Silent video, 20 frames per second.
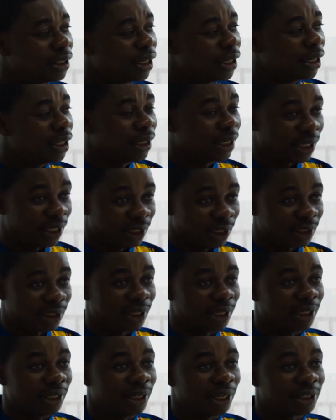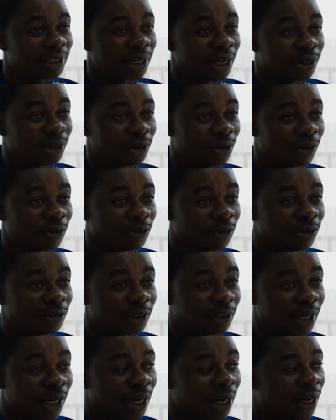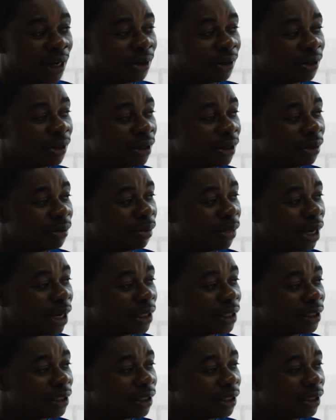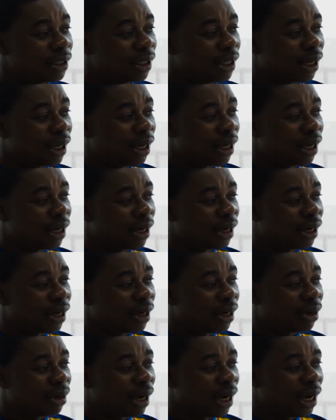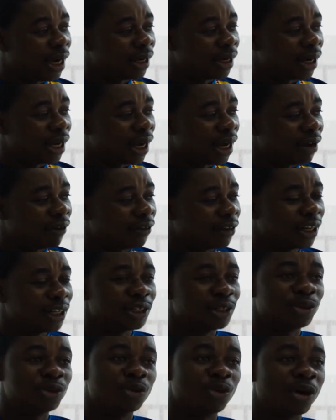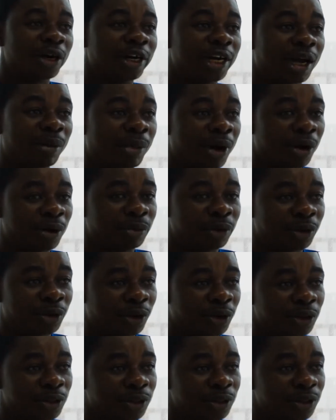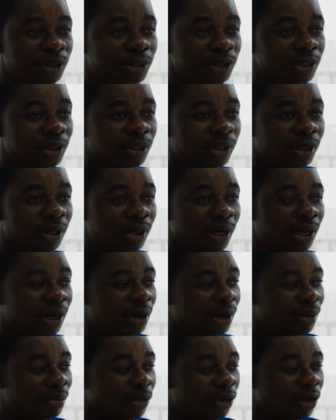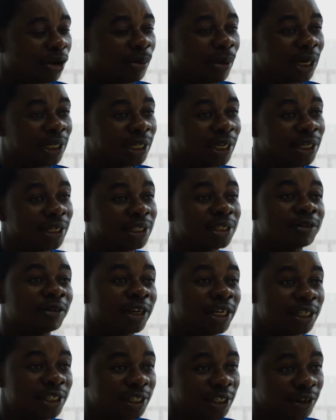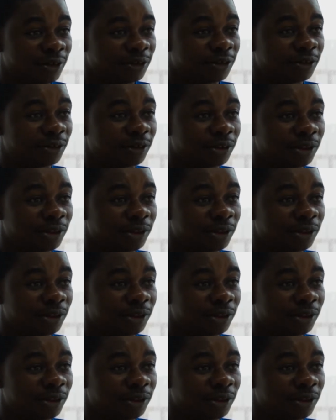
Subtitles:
in the southern of Thailand. But I have nothing to worry about because Mo Patani is very safe